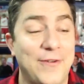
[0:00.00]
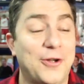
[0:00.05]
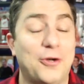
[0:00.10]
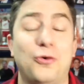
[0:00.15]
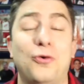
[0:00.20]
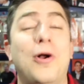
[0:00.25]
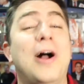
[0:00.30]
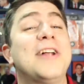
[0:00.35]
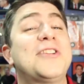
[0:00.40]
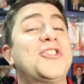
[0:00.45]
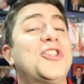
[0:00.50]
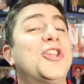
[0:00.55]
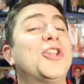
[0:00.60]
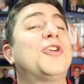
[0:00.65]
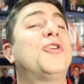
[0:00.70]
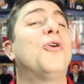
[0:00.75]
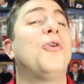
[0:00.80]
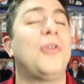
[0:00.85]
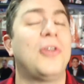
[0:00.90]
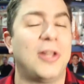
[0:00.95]
It crossed the
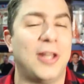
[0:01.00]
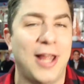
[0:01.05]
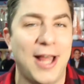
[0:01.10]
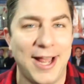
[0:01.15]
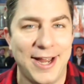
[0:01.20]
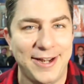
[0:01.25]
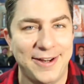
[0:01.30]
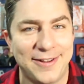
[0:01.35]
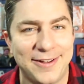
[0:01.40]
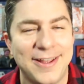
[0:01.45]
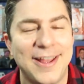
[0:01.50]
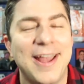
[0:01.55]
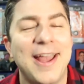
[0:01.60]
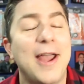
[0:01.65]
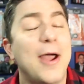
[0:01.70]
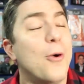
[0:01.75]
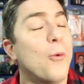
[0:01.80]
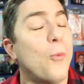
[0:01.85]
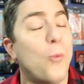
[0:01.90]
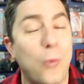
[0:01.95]
goal line.
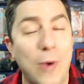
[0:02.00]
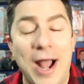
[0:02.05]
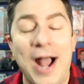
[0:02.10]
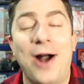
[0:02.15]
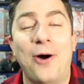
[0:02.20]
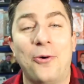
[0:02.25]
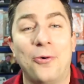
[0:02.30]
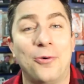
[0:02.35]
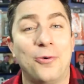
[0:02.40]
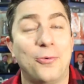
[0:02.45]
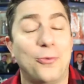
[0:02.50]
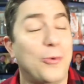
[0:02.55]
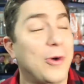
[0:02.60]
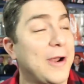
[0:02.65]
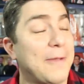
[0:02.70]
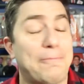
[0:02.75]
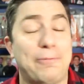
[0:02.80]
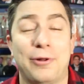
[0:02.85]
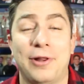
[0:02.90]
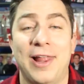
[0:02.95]
Wow,
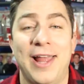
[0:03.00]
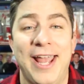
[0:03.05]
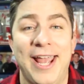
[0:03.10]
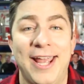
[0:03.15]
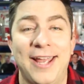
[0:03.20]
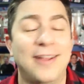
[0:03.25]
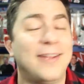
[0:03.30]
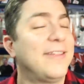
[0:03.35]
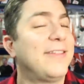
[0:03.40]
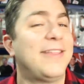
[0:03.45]
what a play.